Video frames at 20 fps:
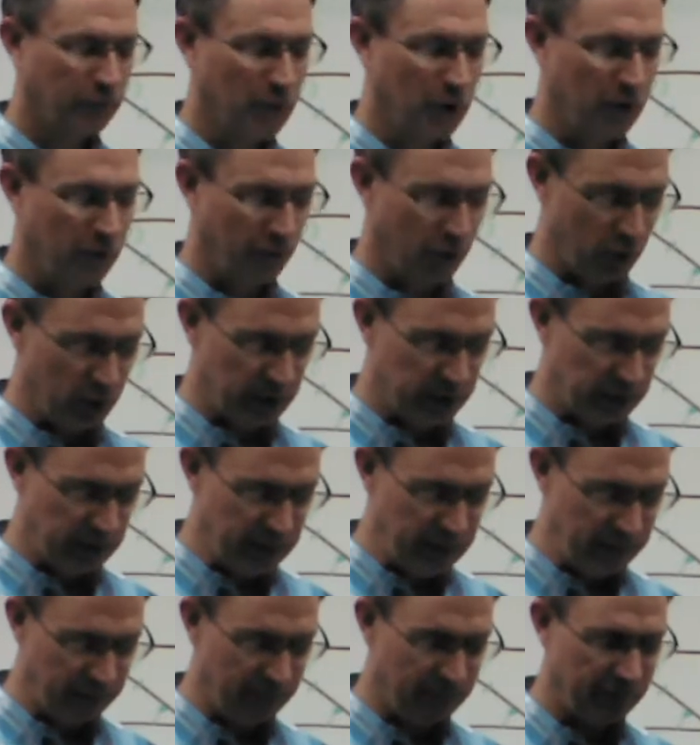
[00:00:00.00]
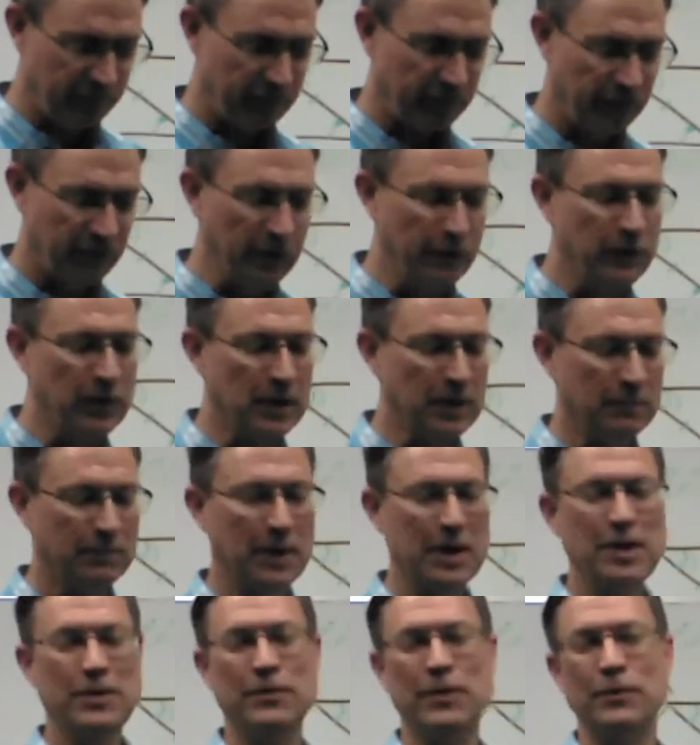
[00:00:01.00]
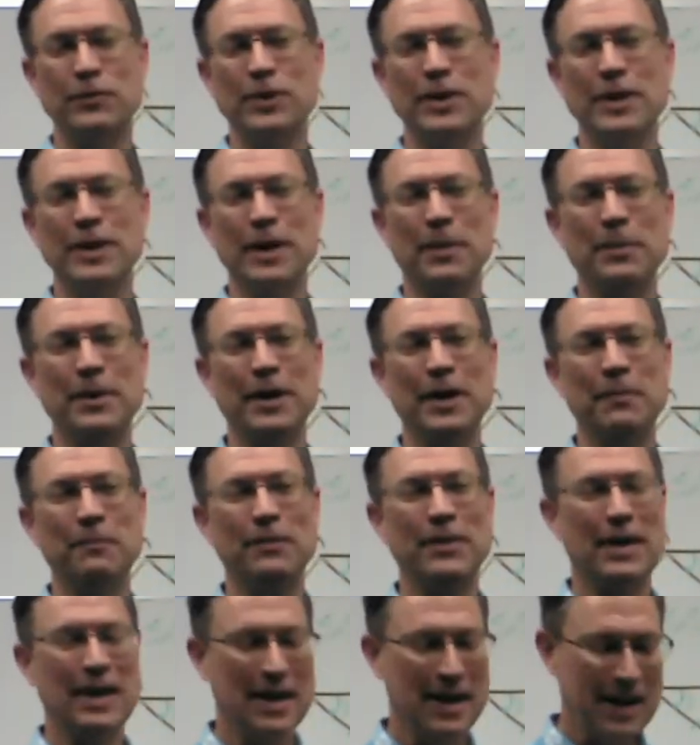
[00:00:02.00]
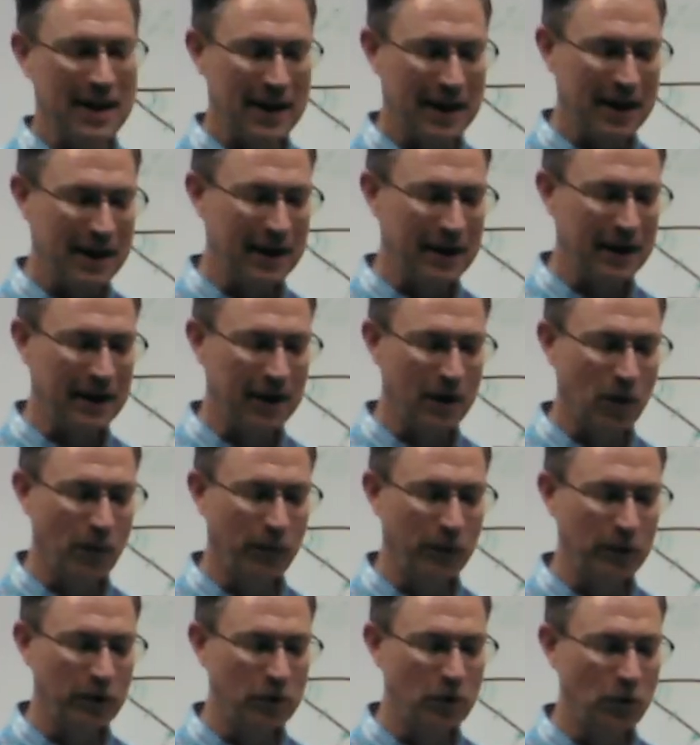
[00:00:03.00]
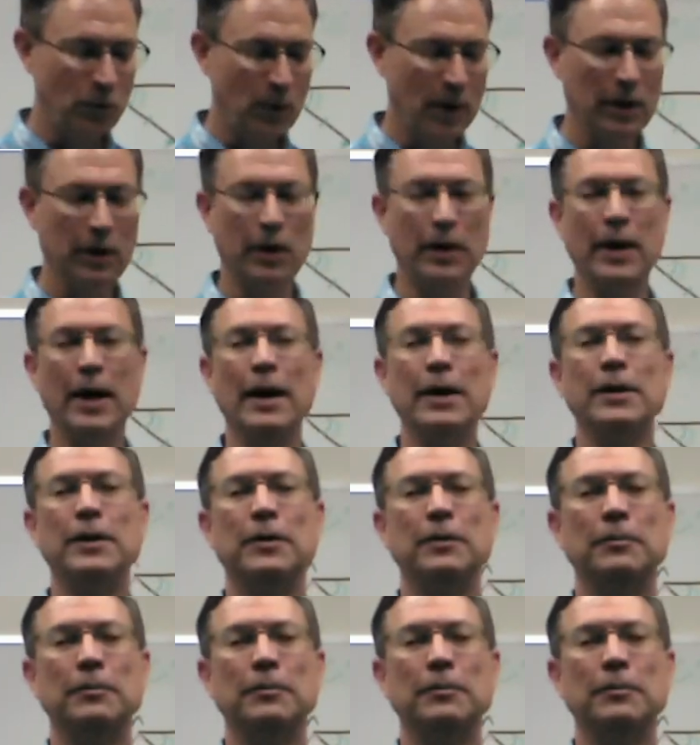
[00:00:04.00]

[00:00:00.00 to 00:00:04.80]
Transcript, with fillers: 14, 15, page 15 coming up, and uh, hopefully you do well on that.